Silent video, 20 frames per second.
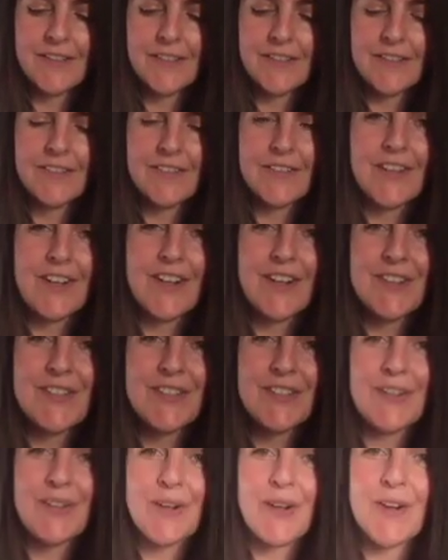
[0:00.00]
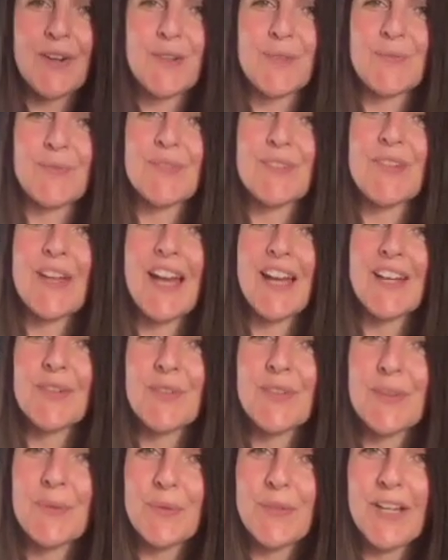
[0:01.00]
the cards here are, I
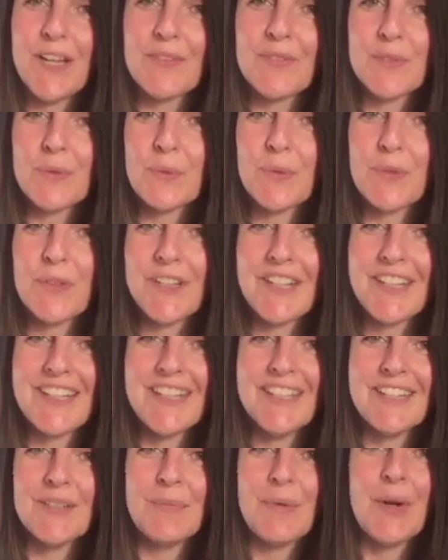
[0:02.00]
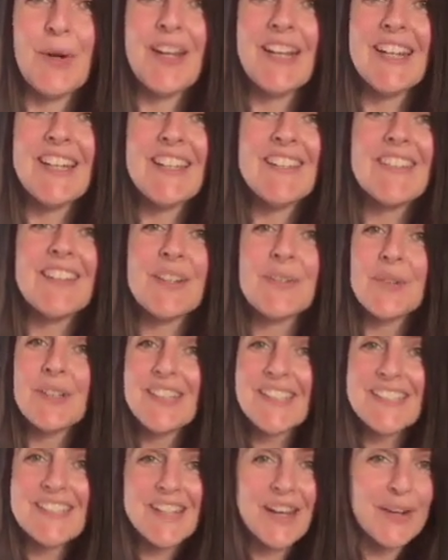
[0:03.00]
don't think we have to worry about anything
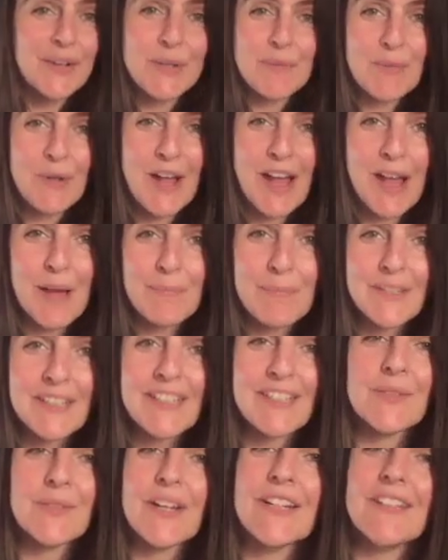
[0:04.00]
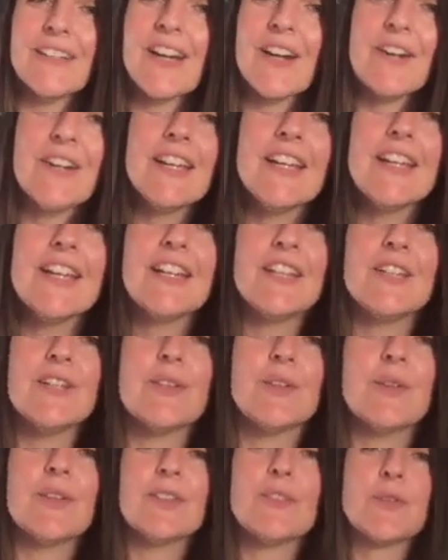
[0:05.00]
really terrible happening right now. You
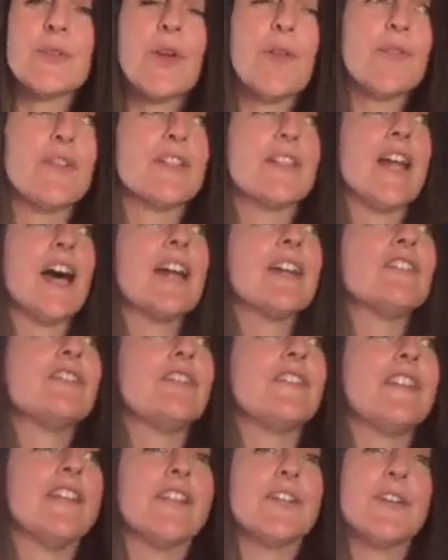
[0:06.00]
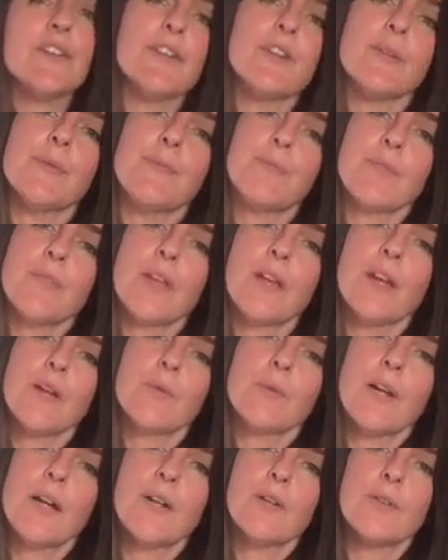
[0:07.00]
know, there's a lot of fear
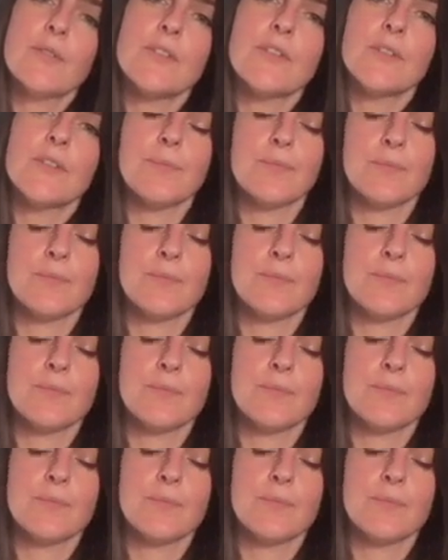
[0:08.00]
around.